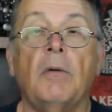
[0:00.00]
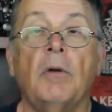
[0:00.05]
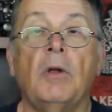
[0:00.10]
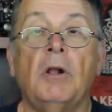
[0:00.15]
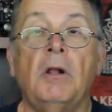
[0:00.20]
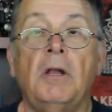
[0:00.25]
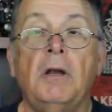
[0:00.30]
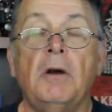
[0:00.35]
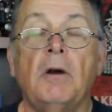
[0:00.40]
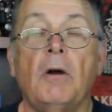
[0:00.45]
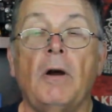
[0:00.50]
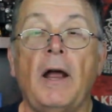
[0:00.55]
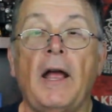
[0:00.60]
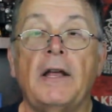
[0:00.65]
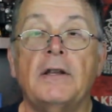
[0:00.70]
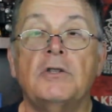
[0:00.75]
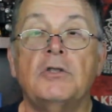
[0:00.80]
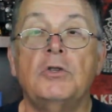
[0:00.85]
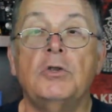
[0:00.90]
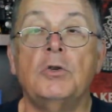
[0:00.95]
clear
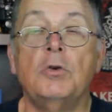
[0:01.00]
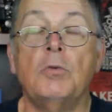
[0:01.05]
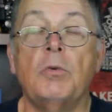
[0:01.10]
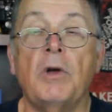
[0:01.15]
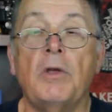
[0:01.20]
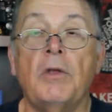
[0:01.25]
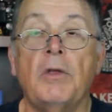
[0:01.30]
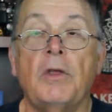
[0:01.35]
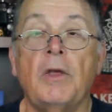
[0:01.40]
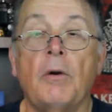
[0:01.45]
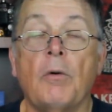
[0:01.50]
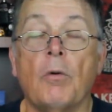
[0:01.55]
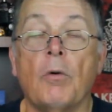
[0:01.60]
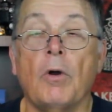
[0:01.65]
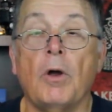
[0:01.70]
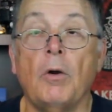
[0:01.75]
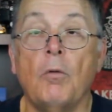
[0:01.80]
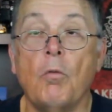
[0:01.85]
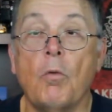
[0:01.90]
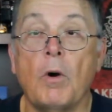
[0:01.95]
as to whether they were
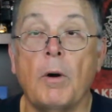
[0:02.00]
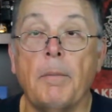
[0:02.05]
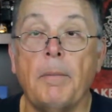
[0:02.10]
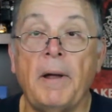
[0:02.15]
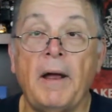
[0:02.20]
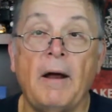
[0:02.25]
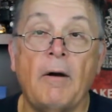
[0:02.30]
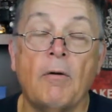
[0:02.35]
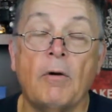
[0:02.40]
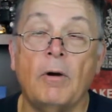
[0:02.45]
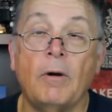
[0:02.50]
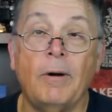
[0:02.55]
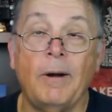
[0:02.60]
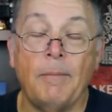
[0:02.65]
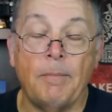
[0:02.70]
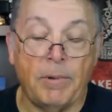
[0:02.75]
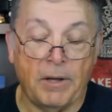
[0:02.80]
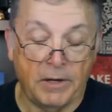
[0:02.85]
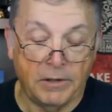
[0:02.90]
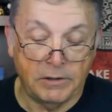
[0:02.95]
on warp power or
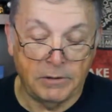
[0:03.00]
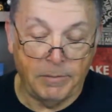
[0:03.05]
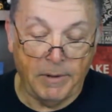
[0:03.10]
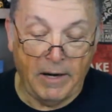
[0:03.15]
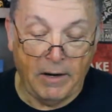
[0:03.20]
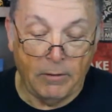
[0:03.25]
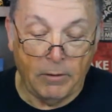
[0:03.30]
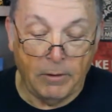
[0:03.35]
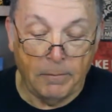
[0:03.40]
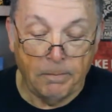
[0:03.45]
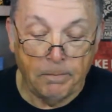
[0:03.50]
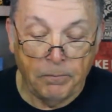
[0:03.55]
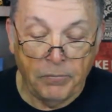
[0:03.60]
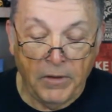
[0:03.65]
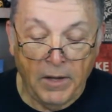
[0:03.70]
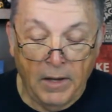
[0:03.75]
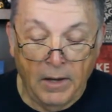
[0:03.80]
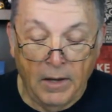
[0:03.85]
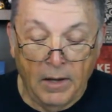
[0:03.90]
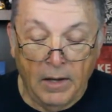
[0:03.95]
impulse power.
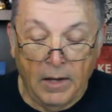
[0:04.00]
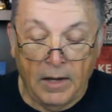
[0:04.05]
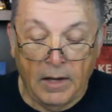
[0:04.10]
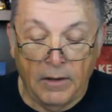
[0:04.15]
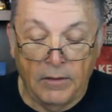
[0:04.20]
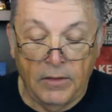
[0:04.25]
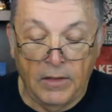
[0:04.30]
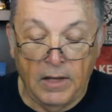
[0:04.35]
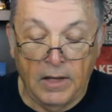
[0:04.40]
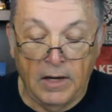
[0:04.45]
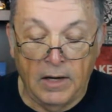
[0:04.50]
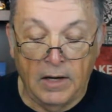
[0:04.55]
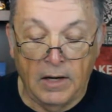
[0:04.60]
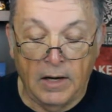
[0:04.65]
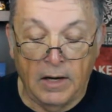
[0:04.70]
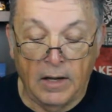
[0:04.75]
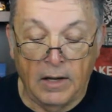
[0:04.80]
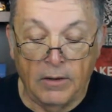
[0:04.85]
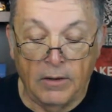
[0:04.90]
They don't